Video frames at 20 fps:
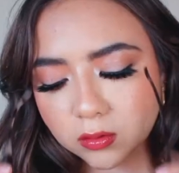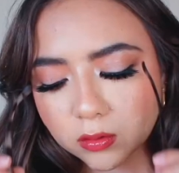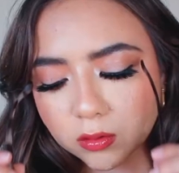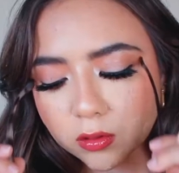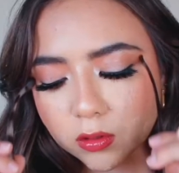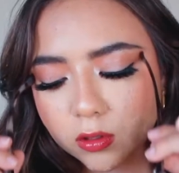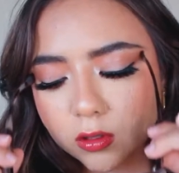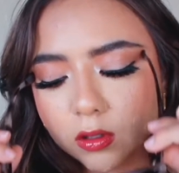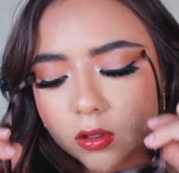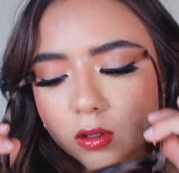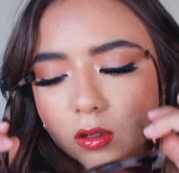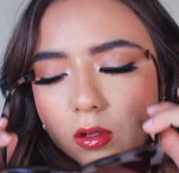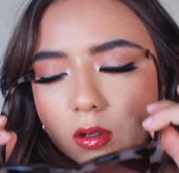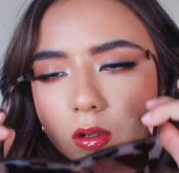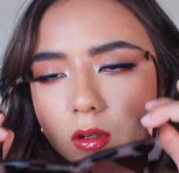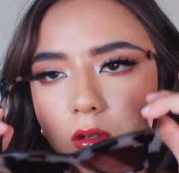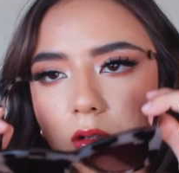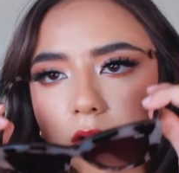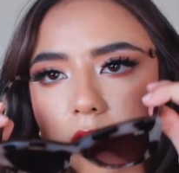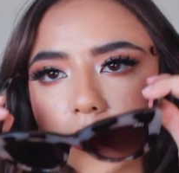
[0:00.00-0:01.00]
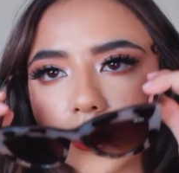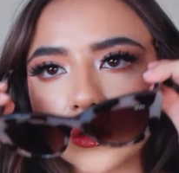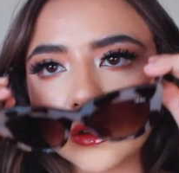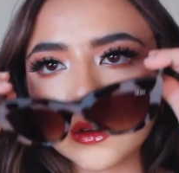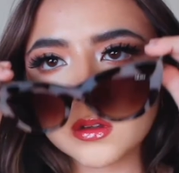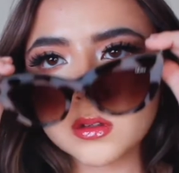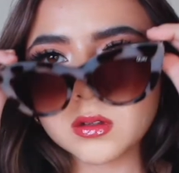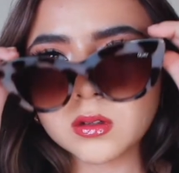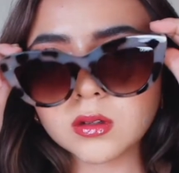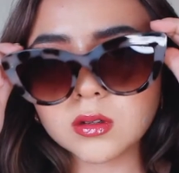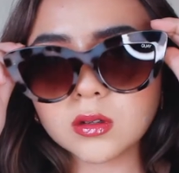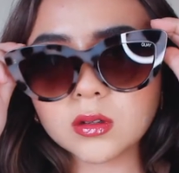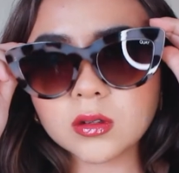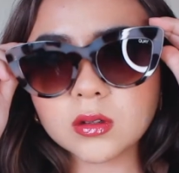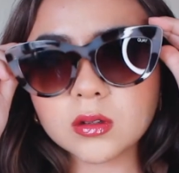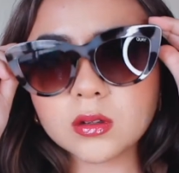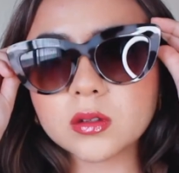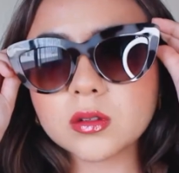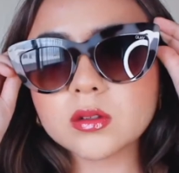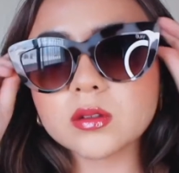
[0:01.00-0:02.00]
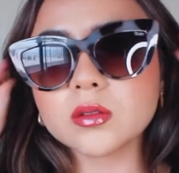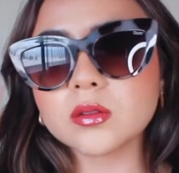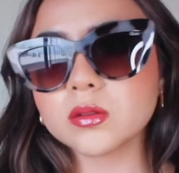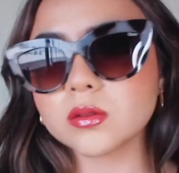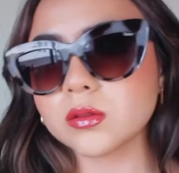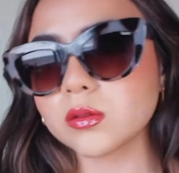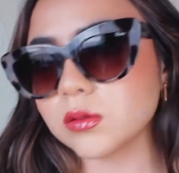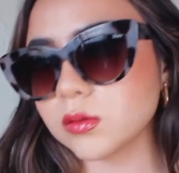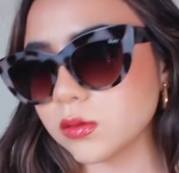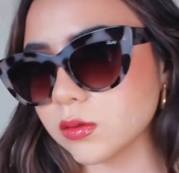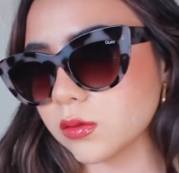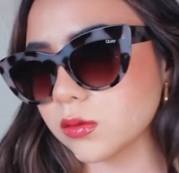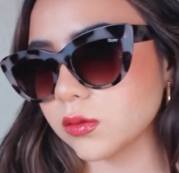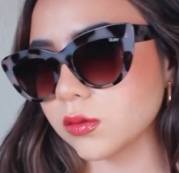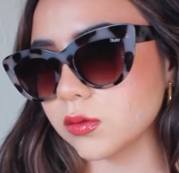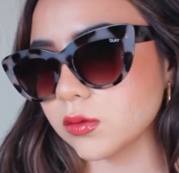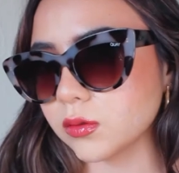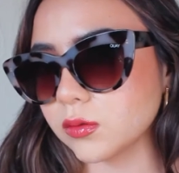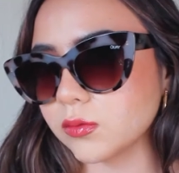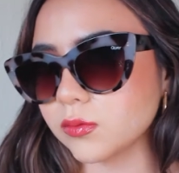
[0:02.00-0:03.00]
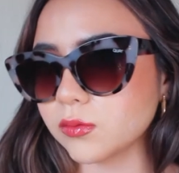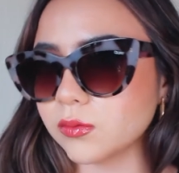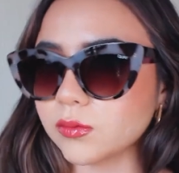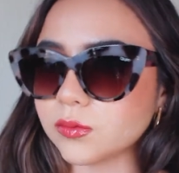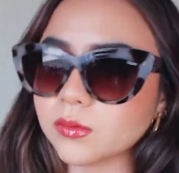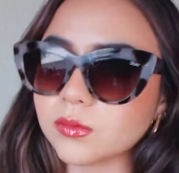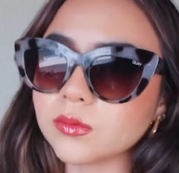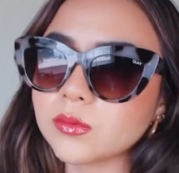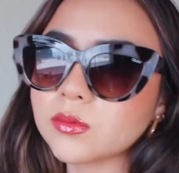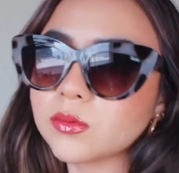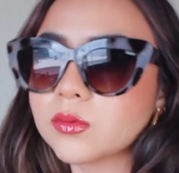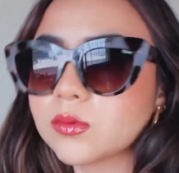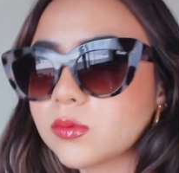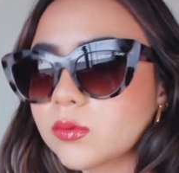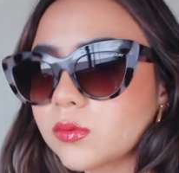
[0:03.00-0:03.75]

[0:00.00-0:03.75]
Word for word: favorite. These sunglasses are from Quay. I hope I'm pronouncing that